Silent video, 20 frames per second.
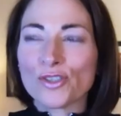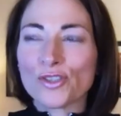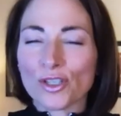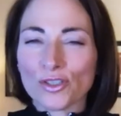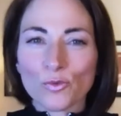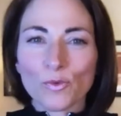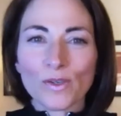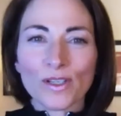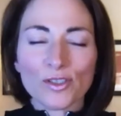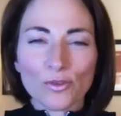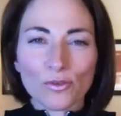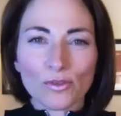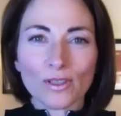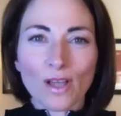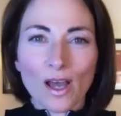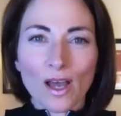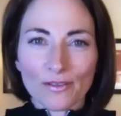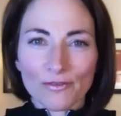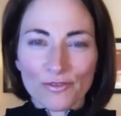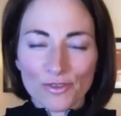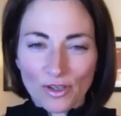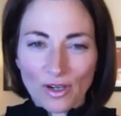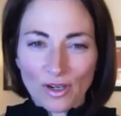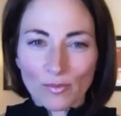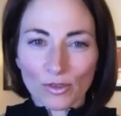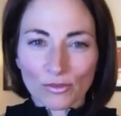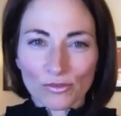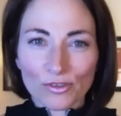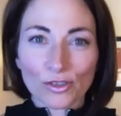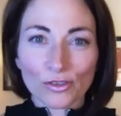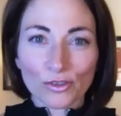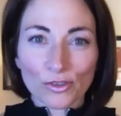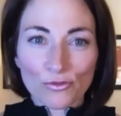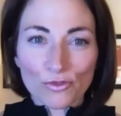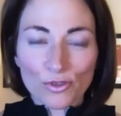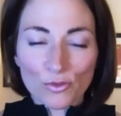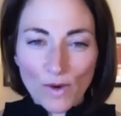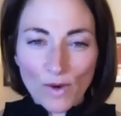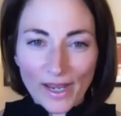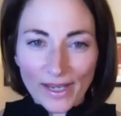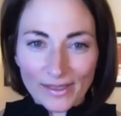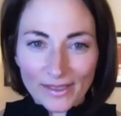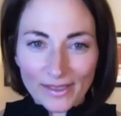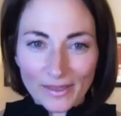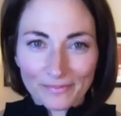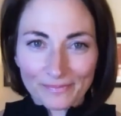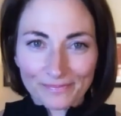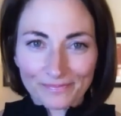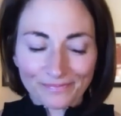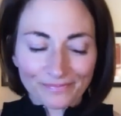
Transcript: just went to a lot of trouble to lose weight.